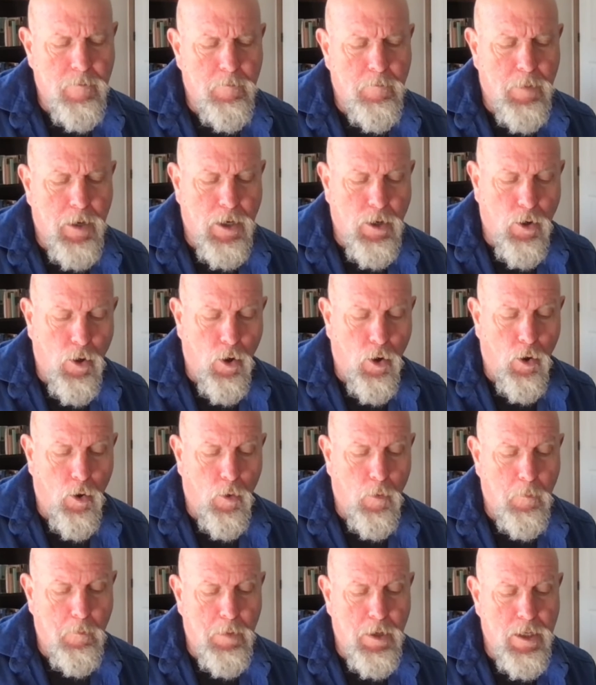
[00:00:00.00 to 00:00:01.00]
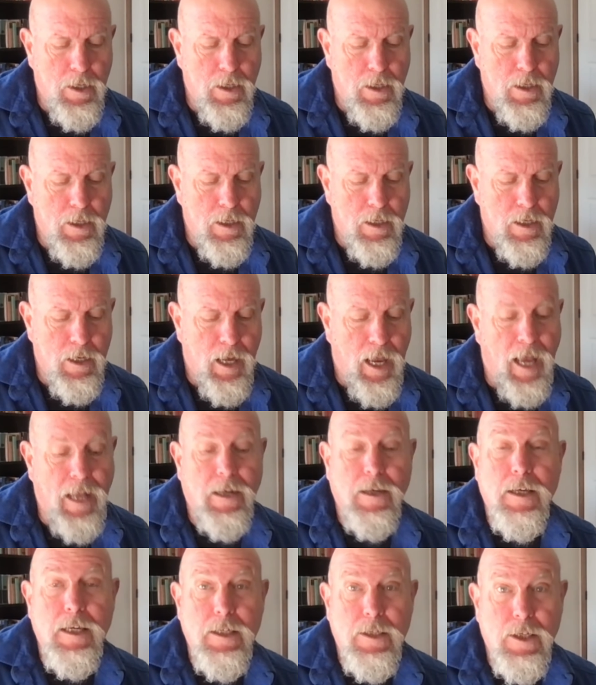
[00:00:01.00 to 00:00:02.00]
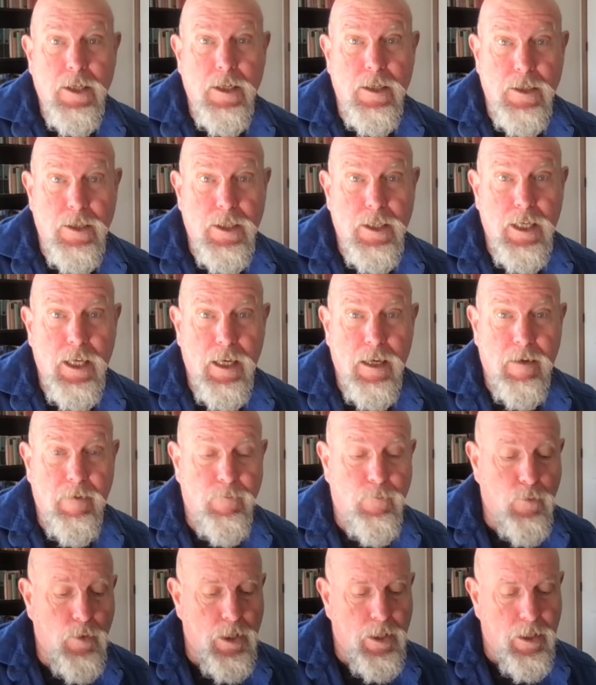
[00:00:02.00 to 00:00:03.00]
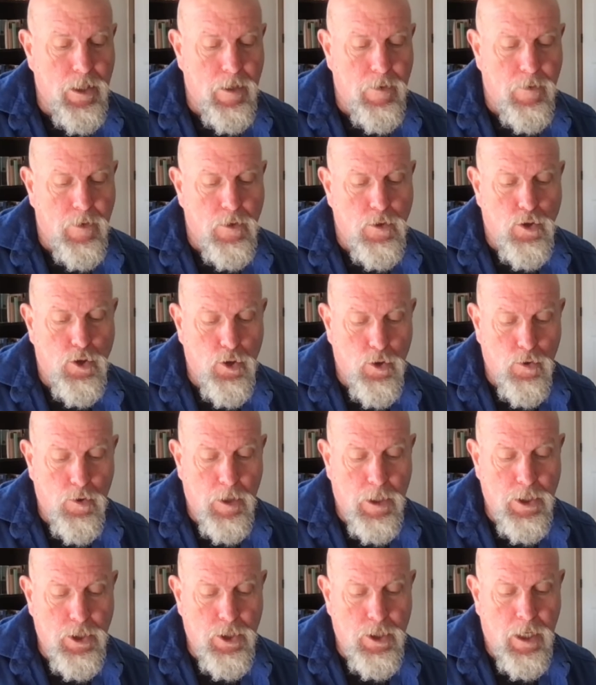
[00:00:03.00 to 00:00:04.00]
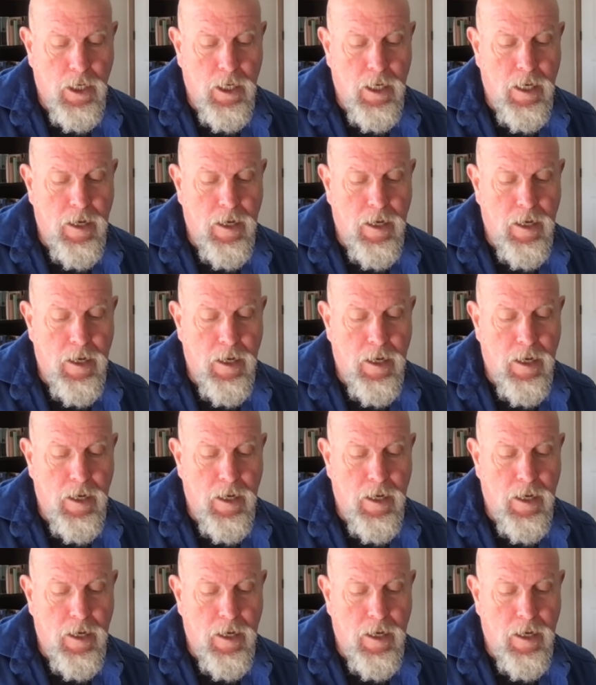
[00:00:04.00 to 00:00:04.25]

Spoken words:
But hope, at least conceived within the Jewish